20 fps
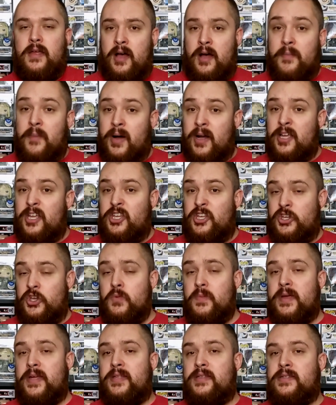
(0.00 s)
among
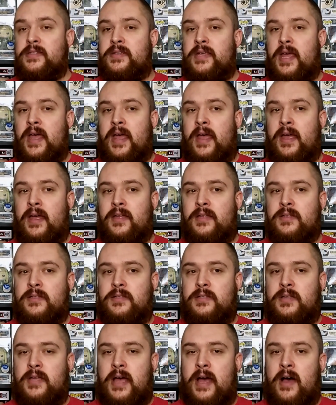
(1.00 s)
humans,
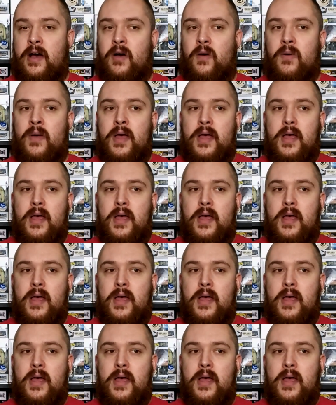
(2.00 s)
and how